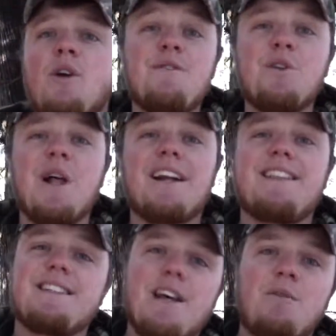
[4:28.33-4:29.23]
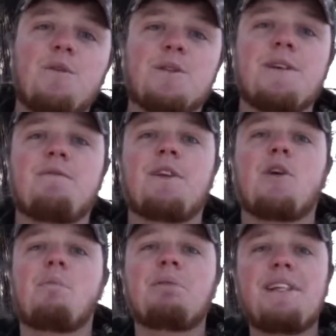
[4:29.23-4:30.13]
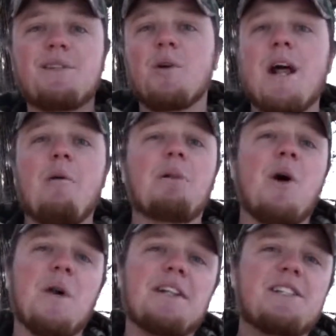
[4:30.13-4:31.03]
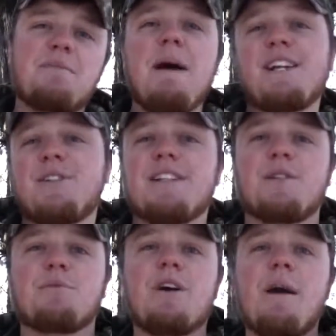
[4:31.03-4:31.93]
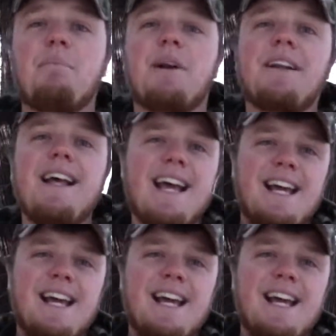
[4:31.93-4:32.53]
If you liked this helpful tip video, please go down below and smash that subscribe button.